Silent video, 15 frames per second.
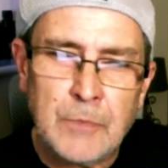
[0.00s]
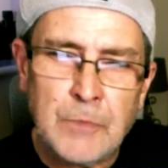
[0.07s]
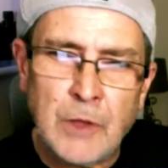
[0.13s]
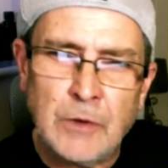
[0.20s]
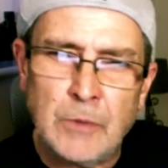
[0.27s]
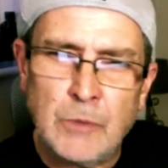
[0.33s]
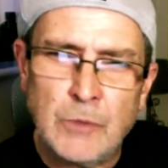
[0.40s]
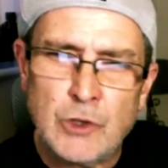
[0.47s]

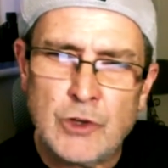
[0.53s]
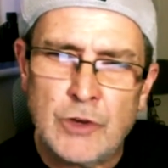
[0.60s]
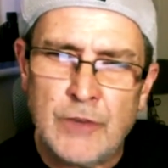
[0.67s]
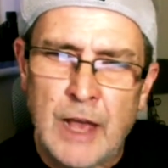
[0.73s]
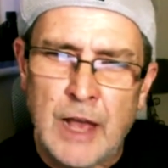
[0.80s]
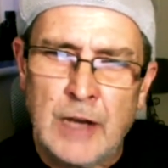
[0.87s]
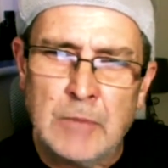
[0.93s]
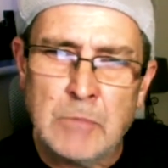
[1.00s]
I'm not sure if
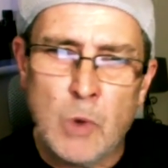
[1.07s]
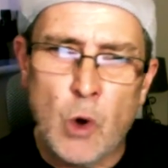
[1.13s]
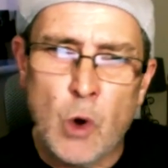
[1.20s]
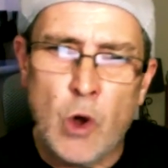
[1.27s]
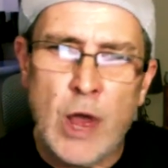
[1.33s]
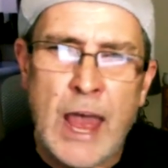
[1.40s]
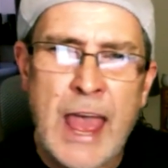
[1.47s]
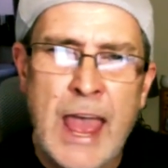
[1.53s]
Alan
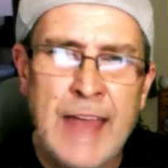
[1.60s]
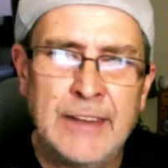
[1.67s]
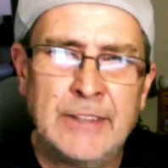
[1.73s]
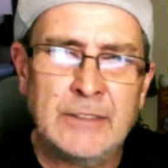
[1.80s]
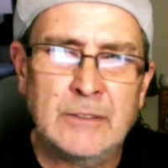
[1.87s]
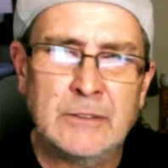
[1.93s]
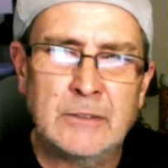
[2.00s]
Moore had